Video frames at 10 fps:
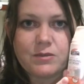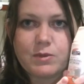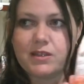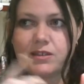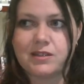
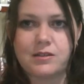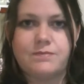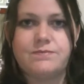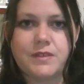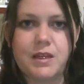because
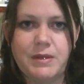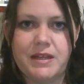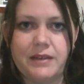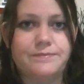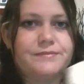I'd be
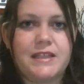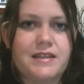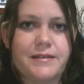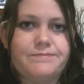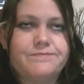done. That's
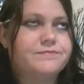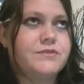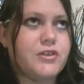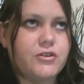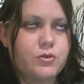it.
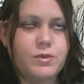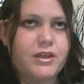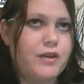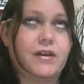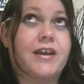Search would be
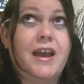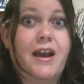over.